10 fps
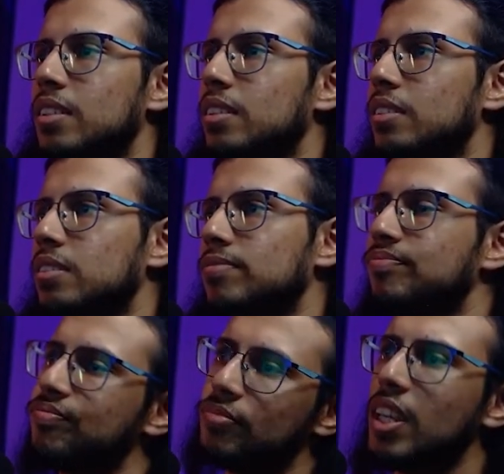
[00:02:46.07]
Um,
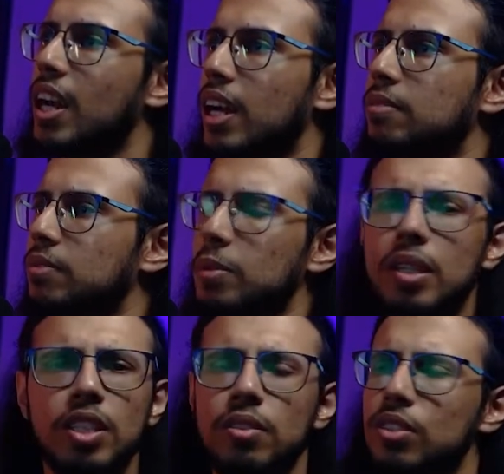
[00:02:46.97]
yeah, I mean,
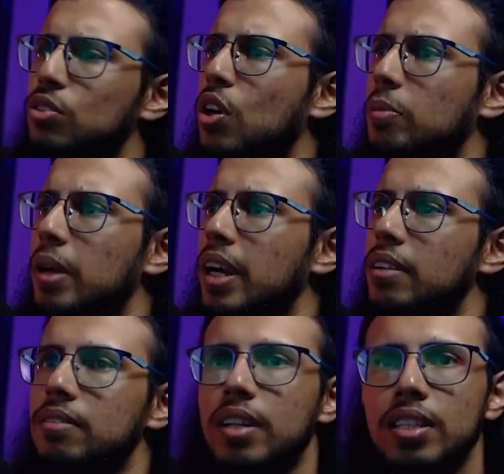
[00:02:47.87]
it's, it's not bad.
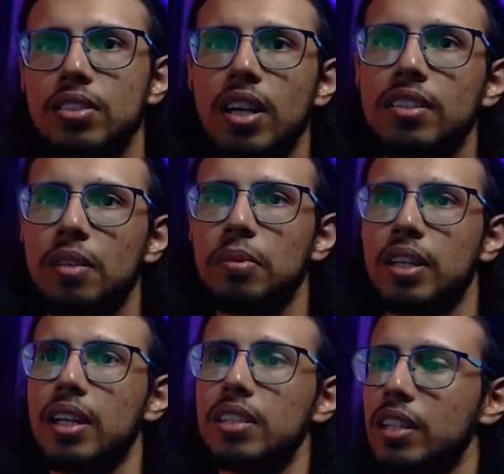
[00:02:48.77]
Let's try something
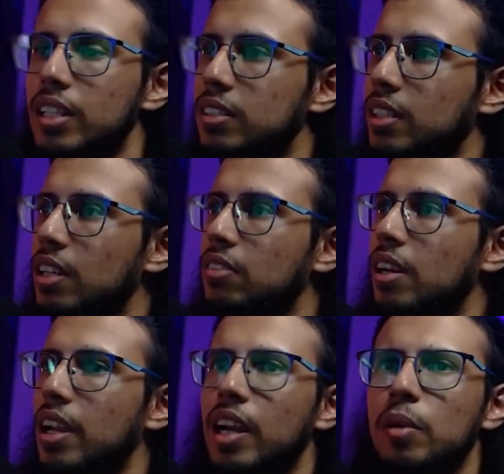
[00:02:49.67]
else. Let's give a
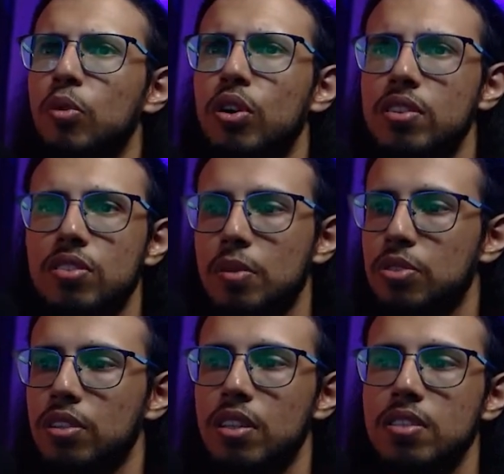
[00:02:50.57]
little more
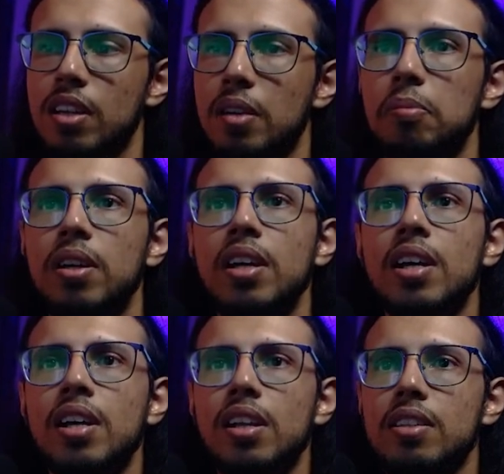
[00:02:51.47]
description this time.
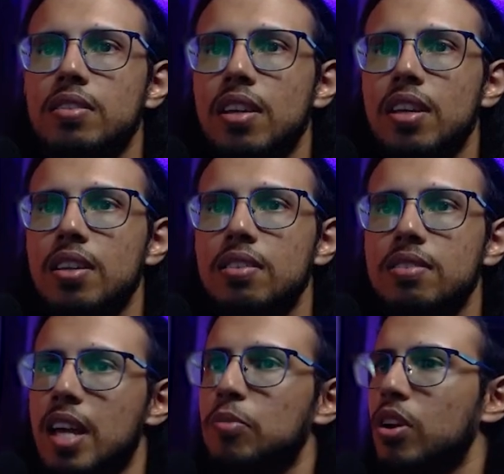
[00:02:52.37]
Let's say
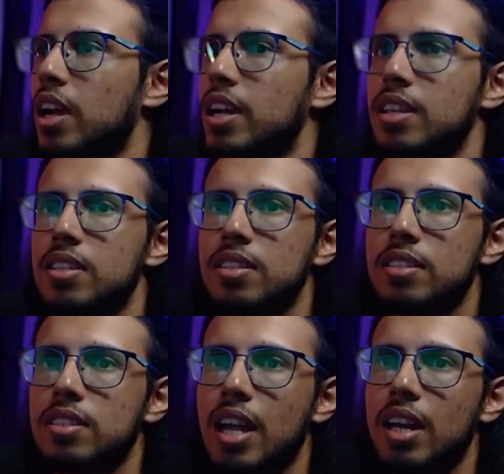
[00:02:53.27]
samurai is
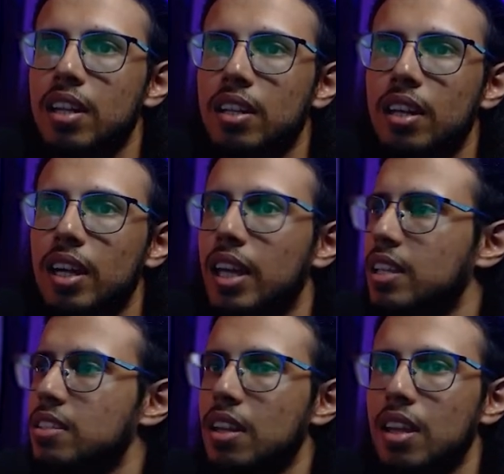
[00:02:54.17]
standing
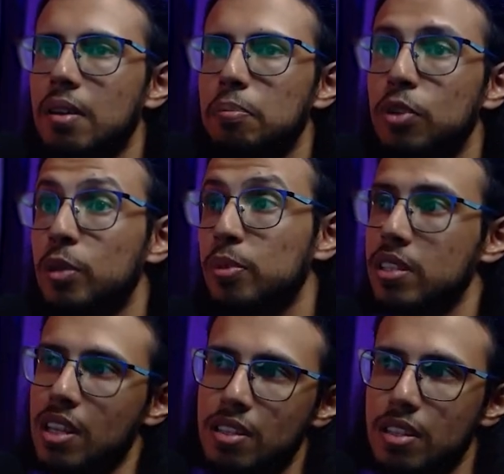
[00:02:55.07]
against a purple
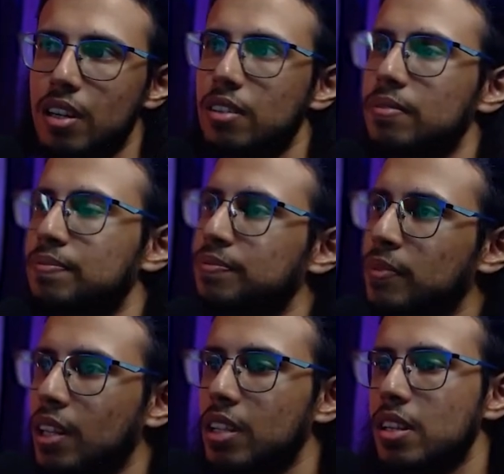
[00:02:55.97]
sunset.
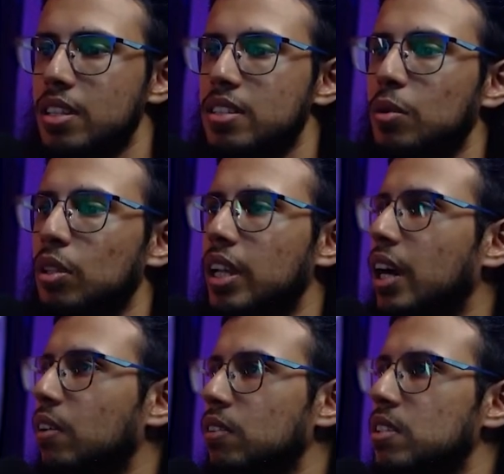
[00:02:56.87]
Let's see what that
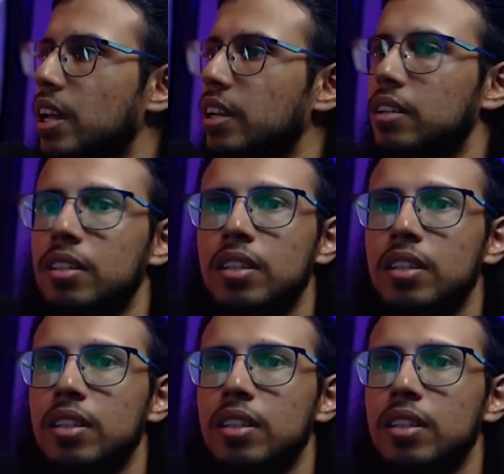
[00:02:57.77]
looks like.